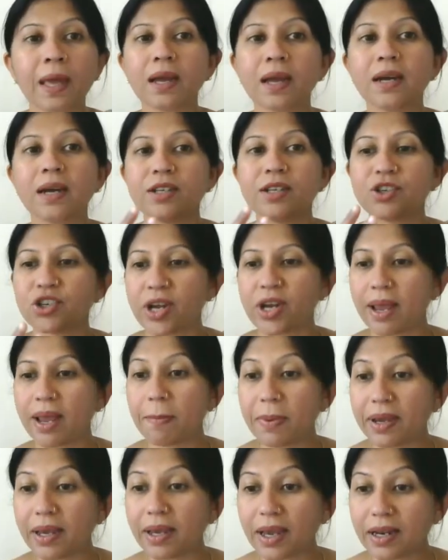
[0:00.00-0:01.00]

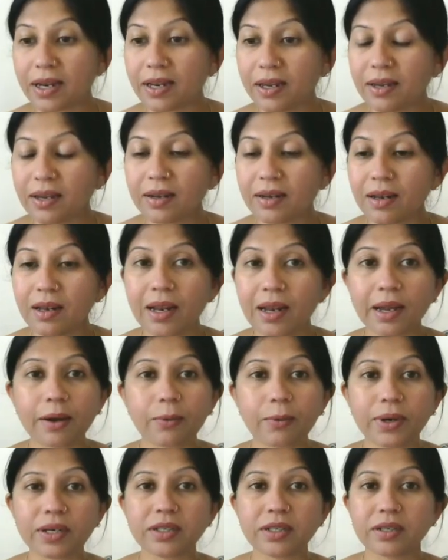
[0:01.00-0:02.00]
Shaping any
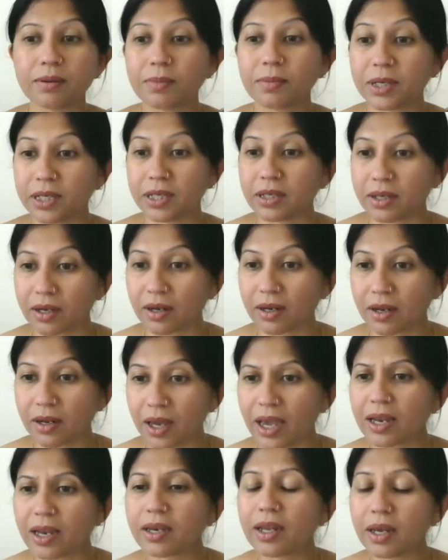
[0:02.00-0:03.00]
liquid material.
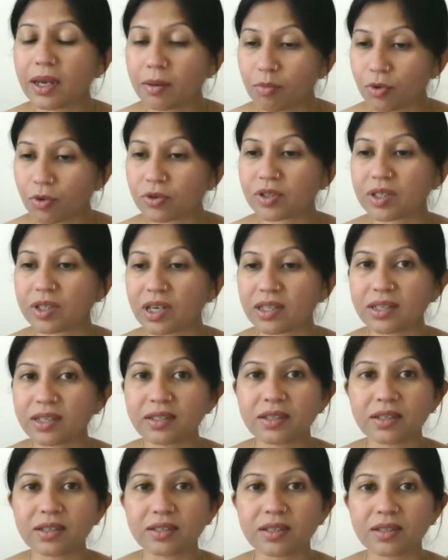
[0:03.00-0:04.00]
And in most
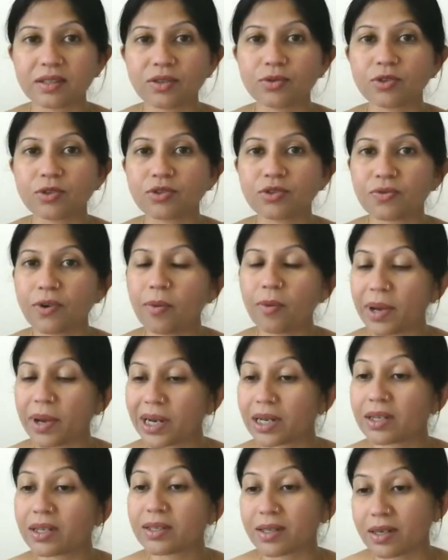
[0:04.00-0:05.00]
cases, this is used for
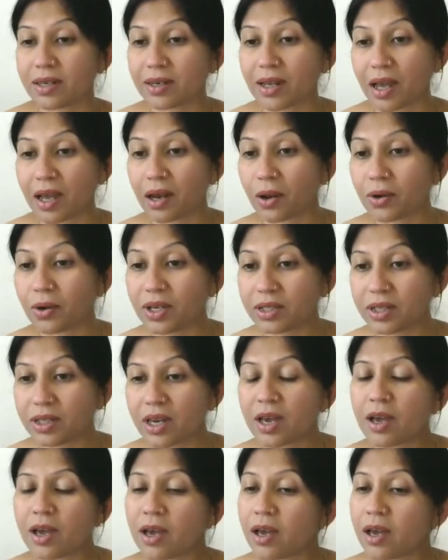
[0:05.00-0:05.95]
metals and alloys.